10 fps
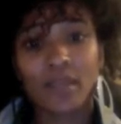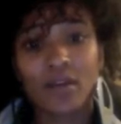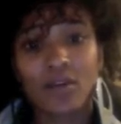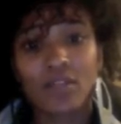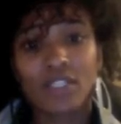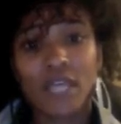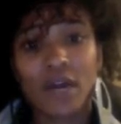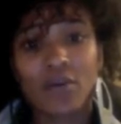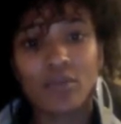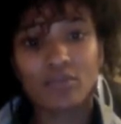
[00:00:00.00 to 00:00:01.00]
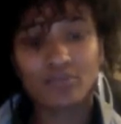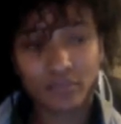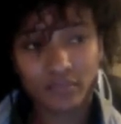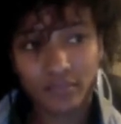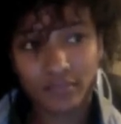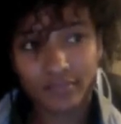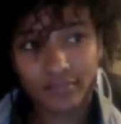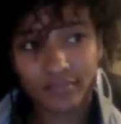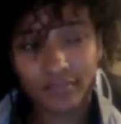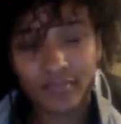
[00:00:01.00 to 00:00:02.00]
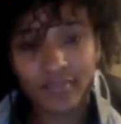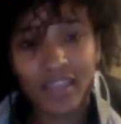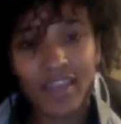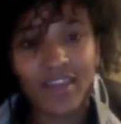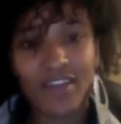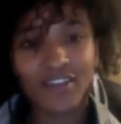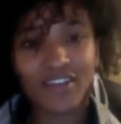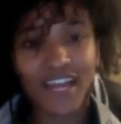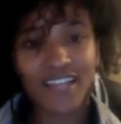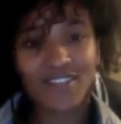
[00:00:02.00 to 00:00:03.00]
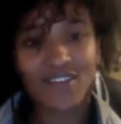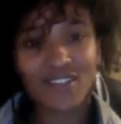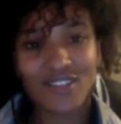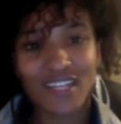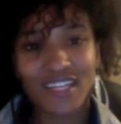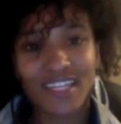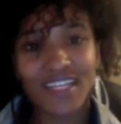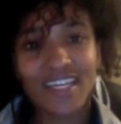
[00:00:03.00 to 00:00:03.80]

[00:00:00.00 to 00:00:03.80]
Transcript: reach out, hear your guys' thoughts on it.